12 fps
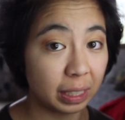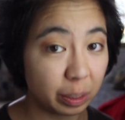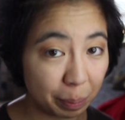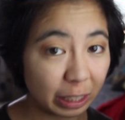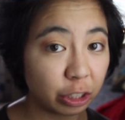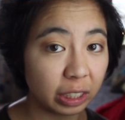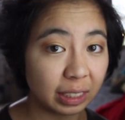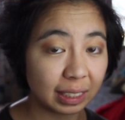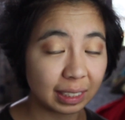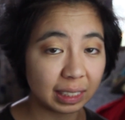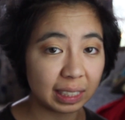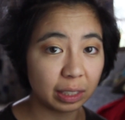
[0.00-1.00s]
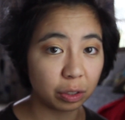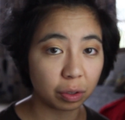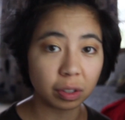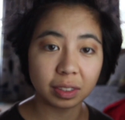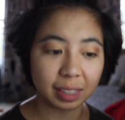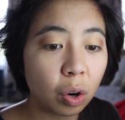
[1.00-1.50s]
especially
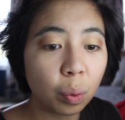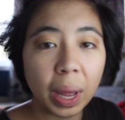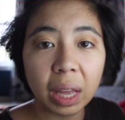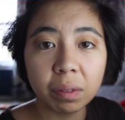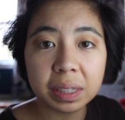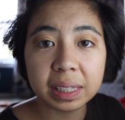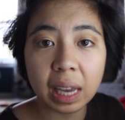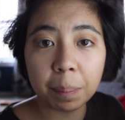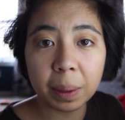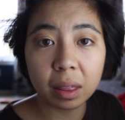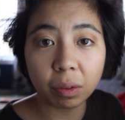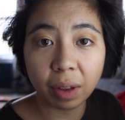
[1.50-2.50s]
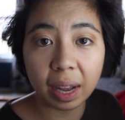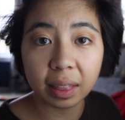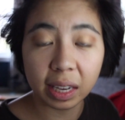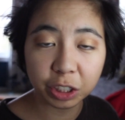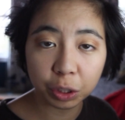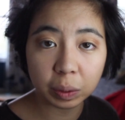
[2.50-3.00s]
16-year-olds, her way of escaping the
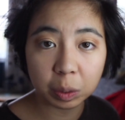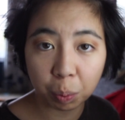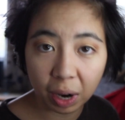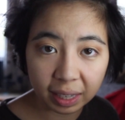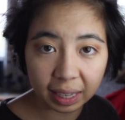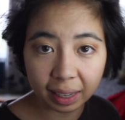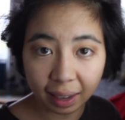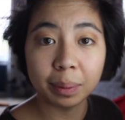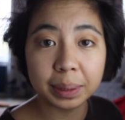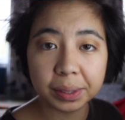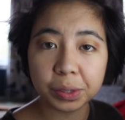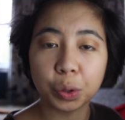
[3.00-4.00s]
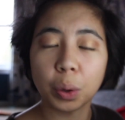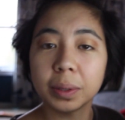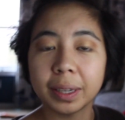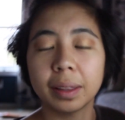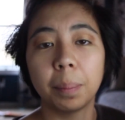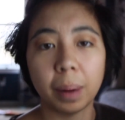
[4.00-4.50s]
fact that she was pregnant was to go to the